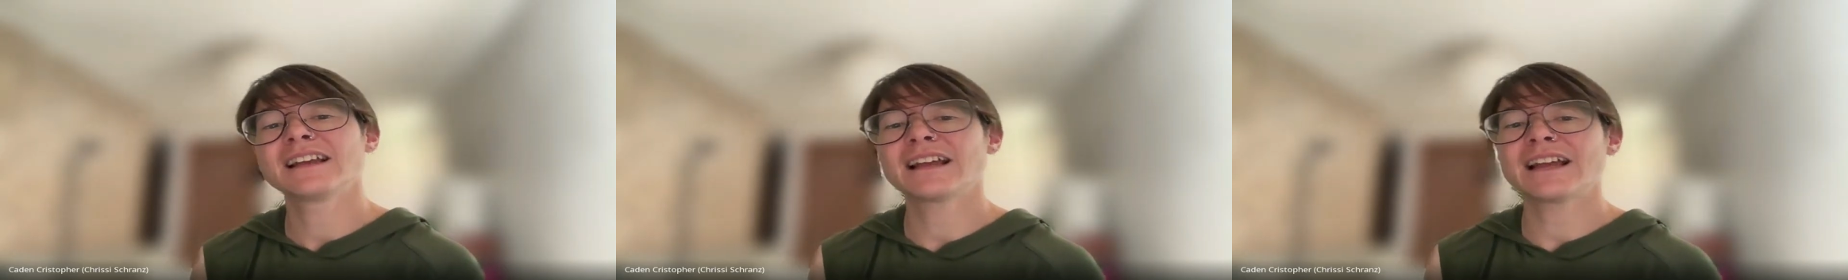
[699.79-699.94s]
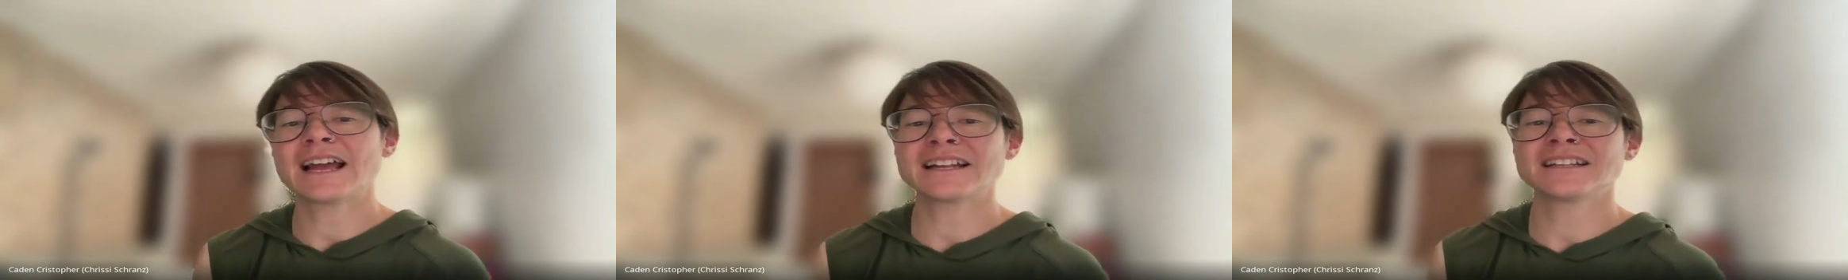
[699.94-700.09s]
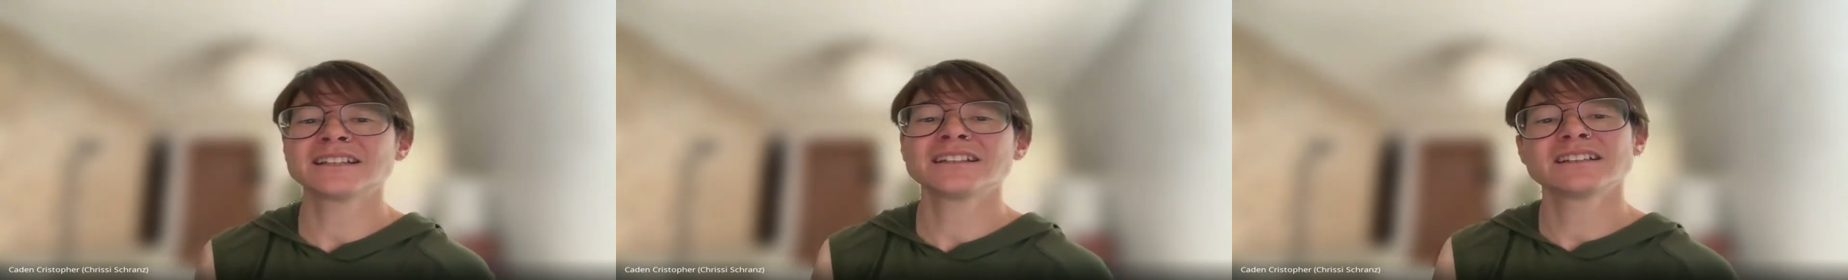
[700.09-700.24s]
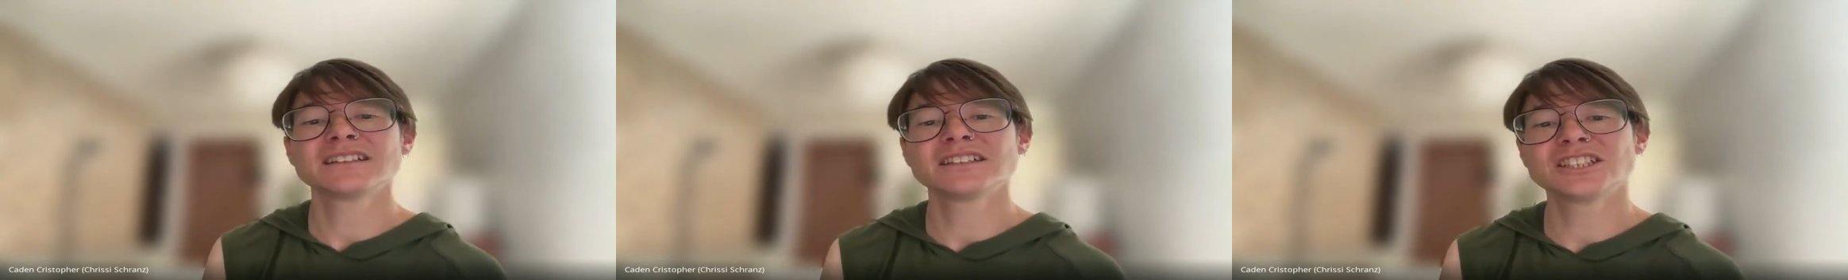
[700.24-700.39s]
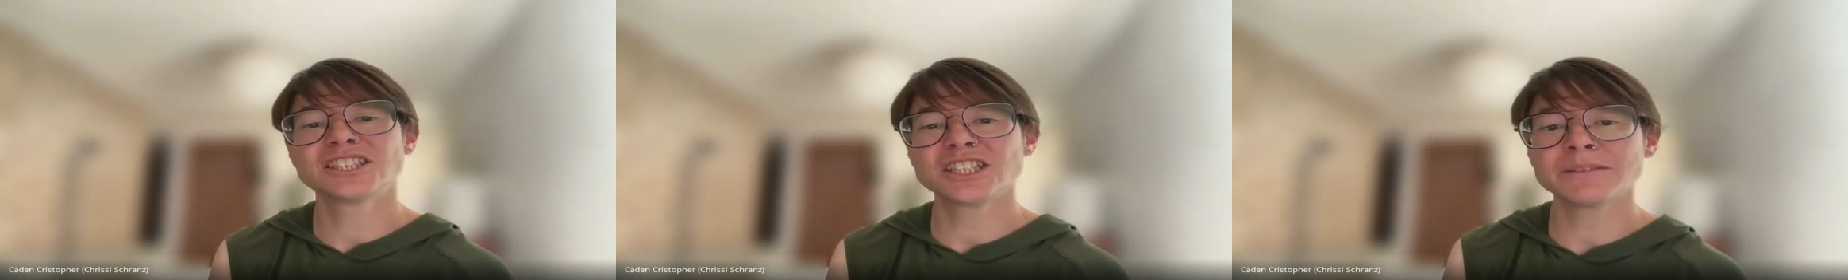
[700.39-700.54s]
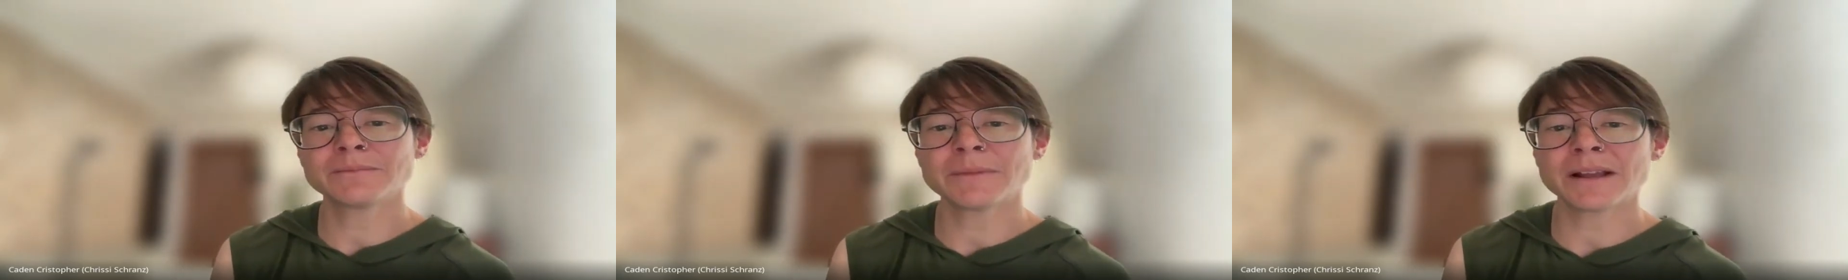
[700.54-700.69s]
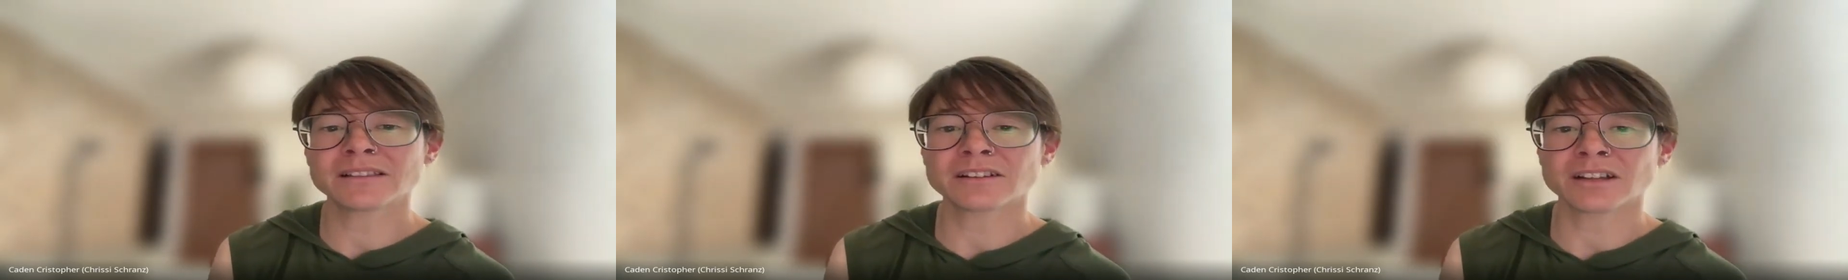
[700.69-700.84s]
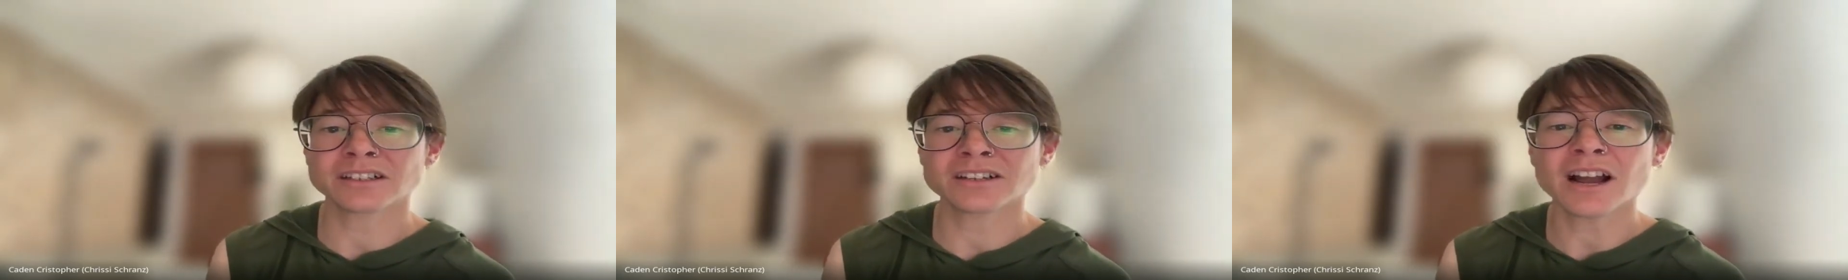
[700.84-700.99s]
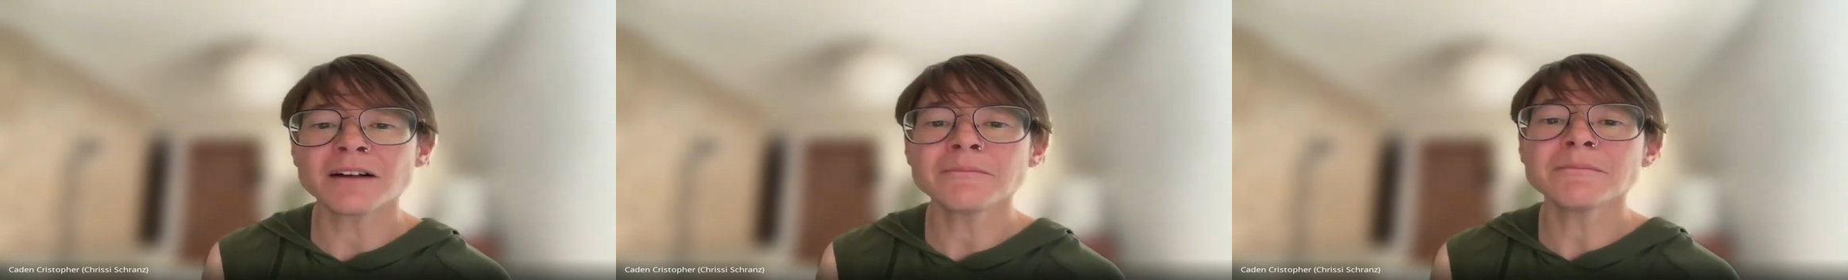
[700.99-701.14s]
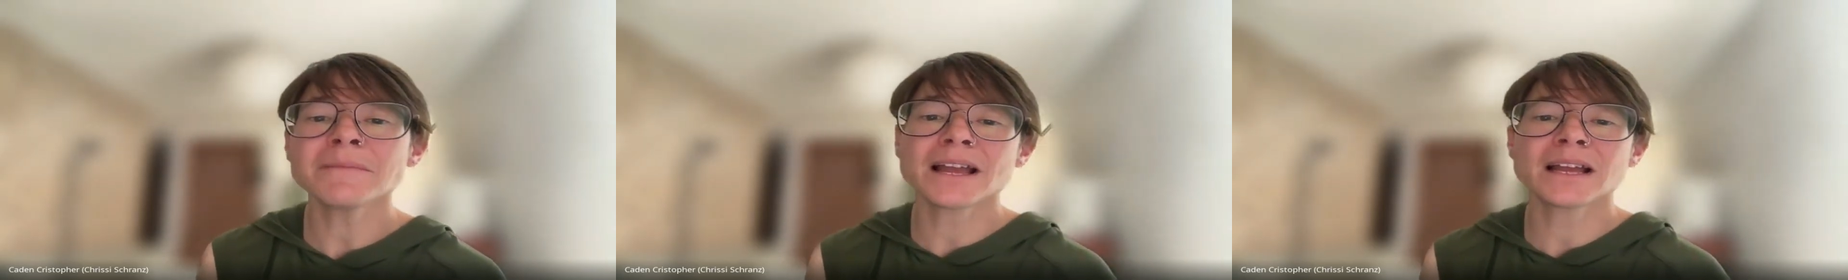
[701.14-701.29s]
at
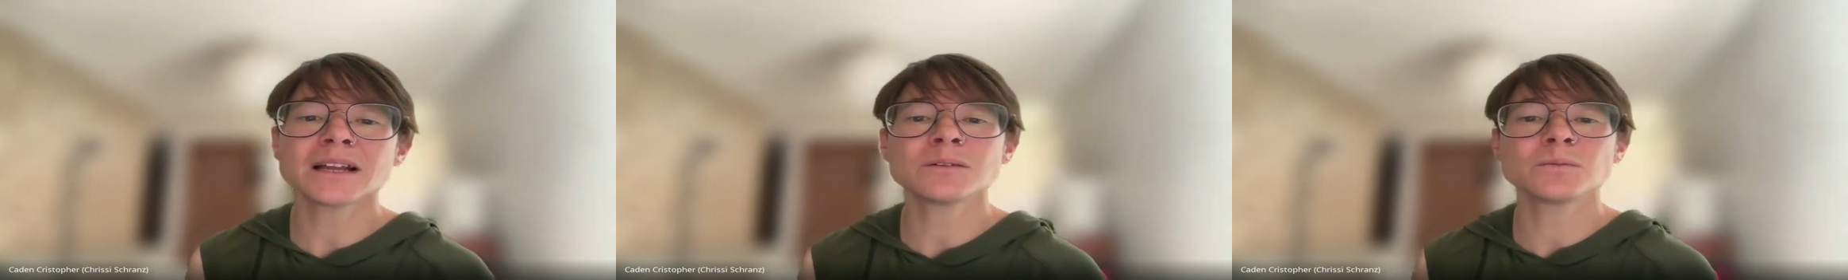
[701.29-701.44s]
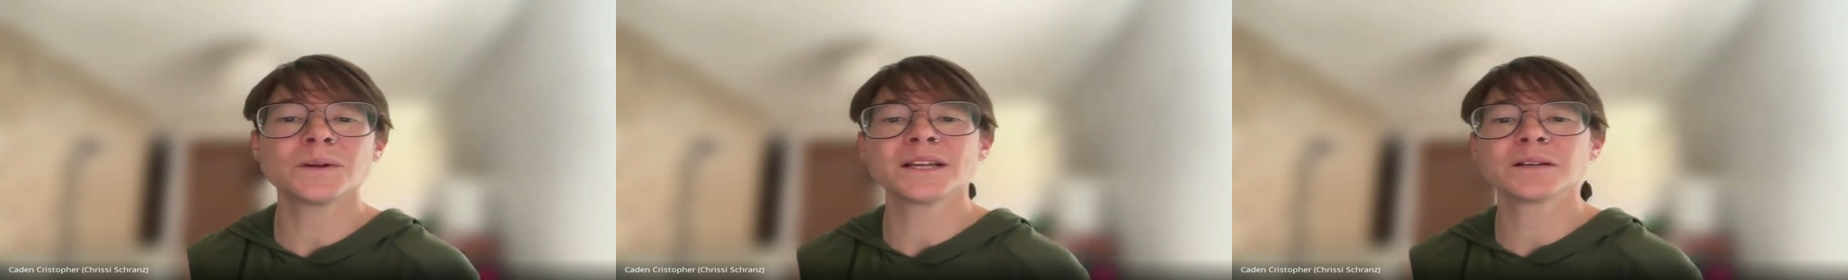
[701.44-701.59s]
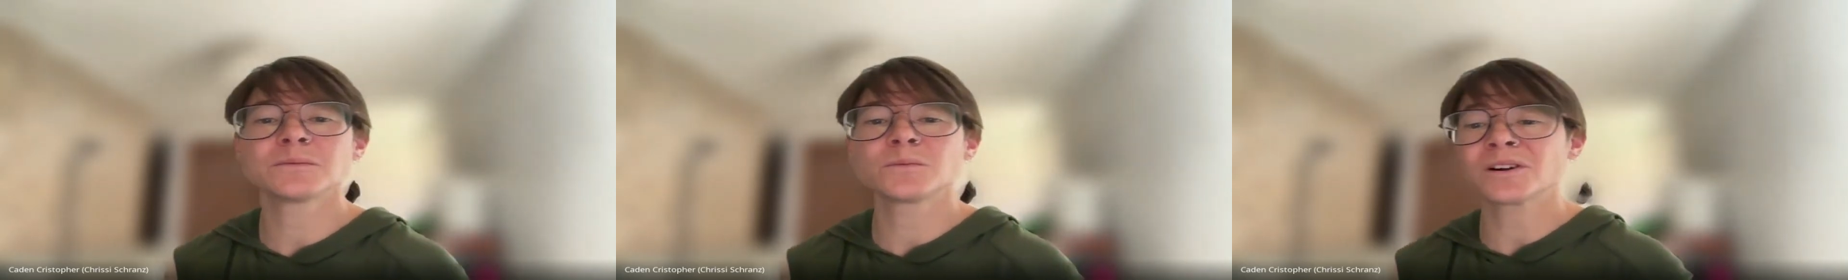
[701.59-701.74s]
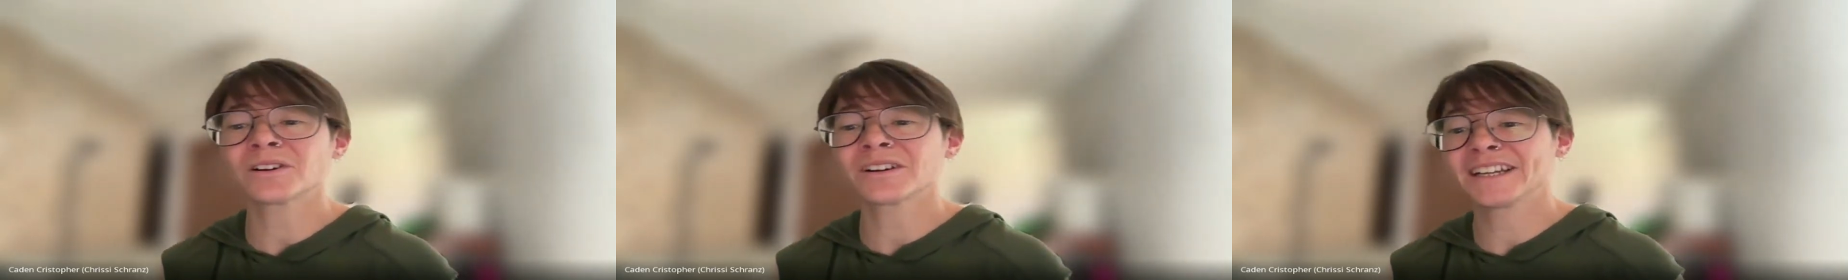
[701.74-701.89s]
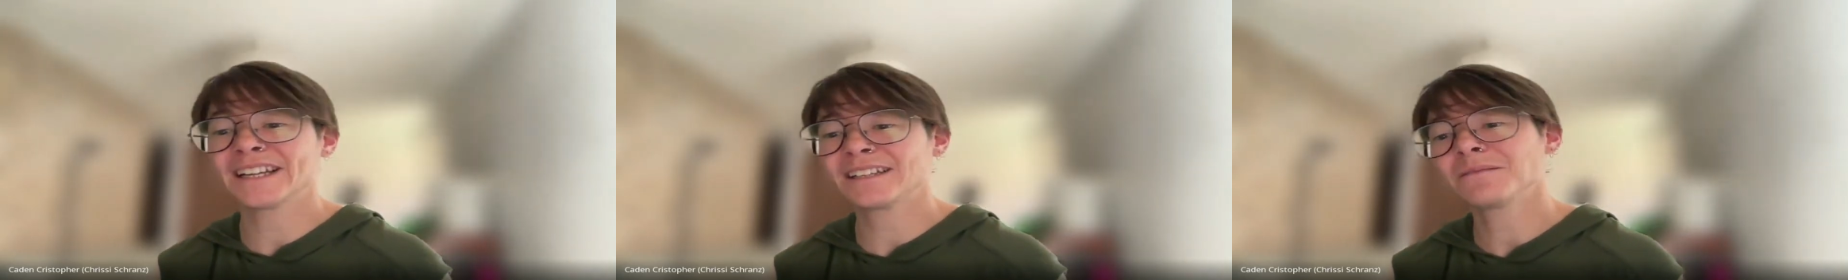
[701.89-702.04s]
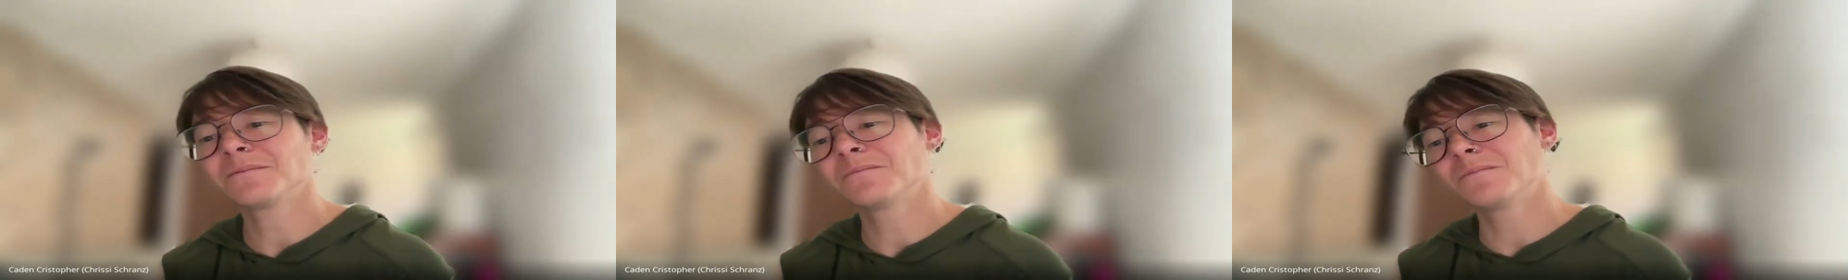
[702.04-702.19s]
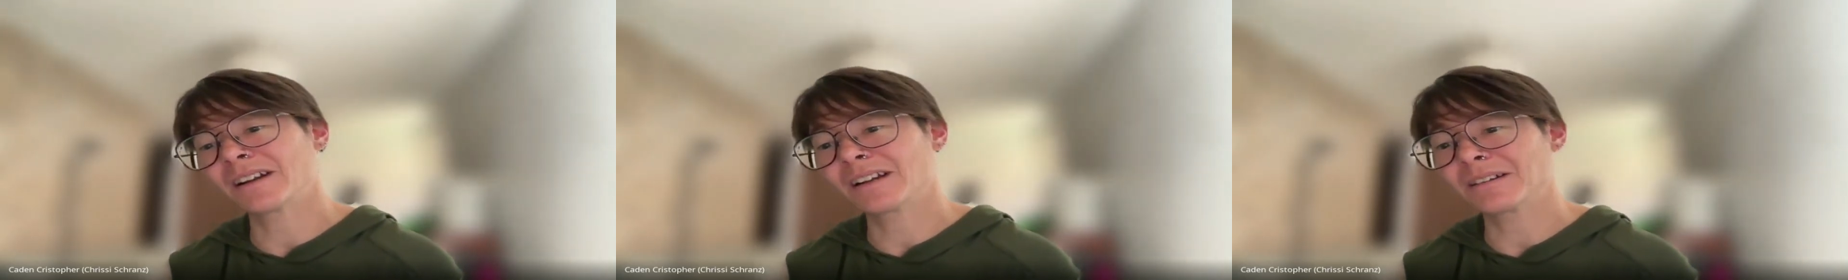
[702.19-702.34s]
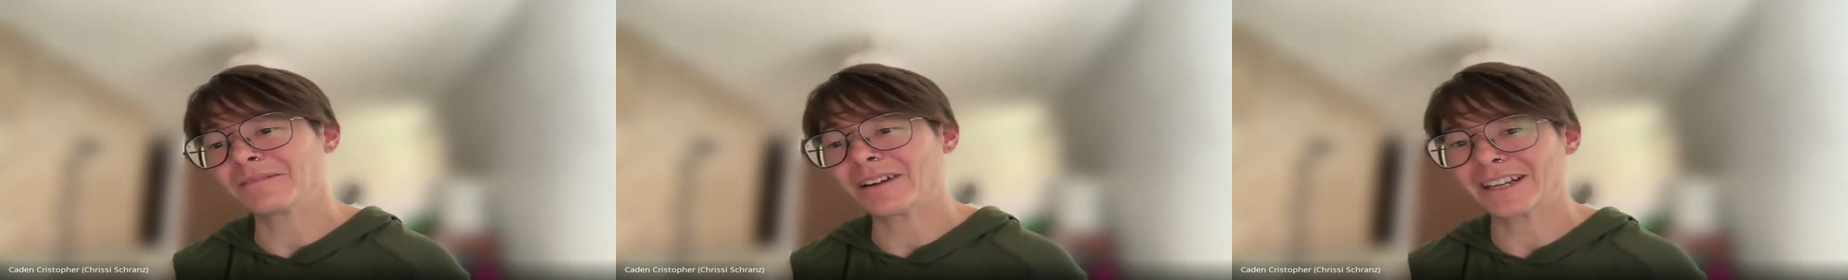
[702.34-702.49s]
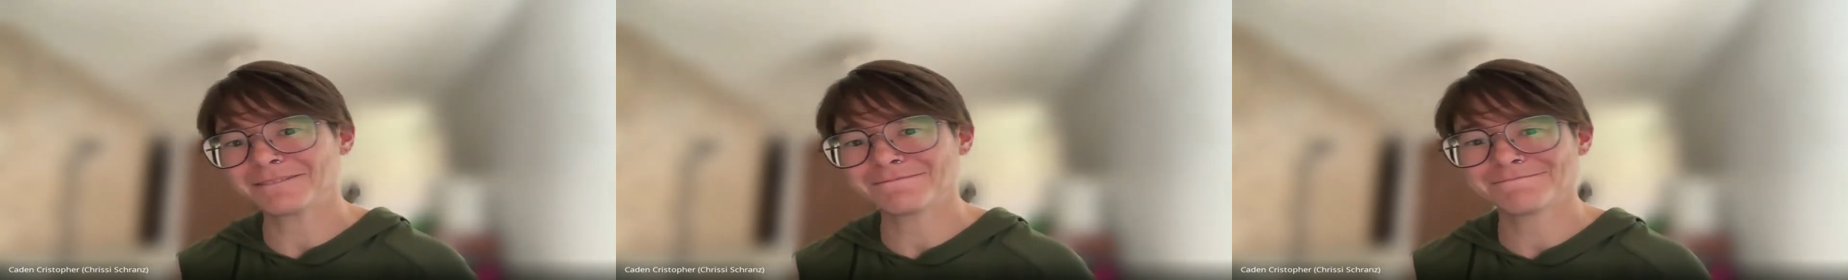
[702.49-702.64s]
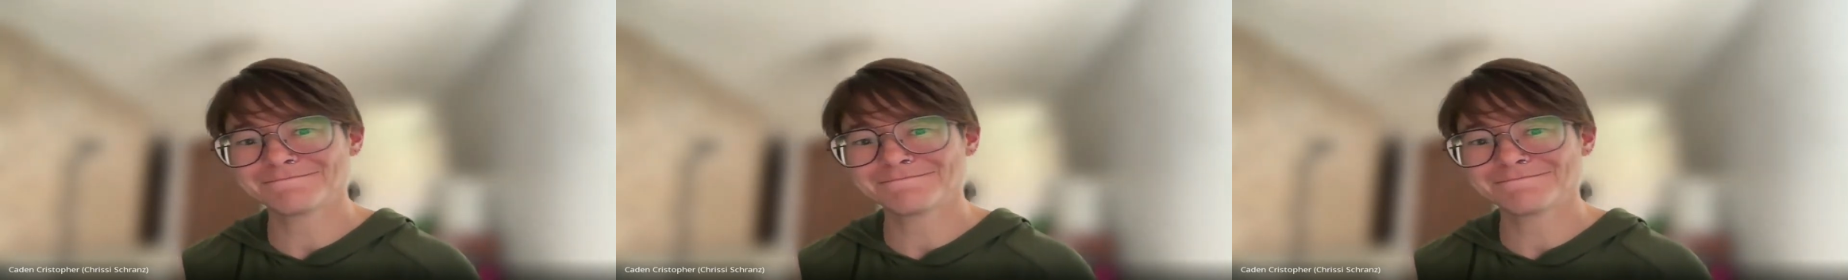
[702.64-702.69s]
gmail.com, and we can work on it one-on-one.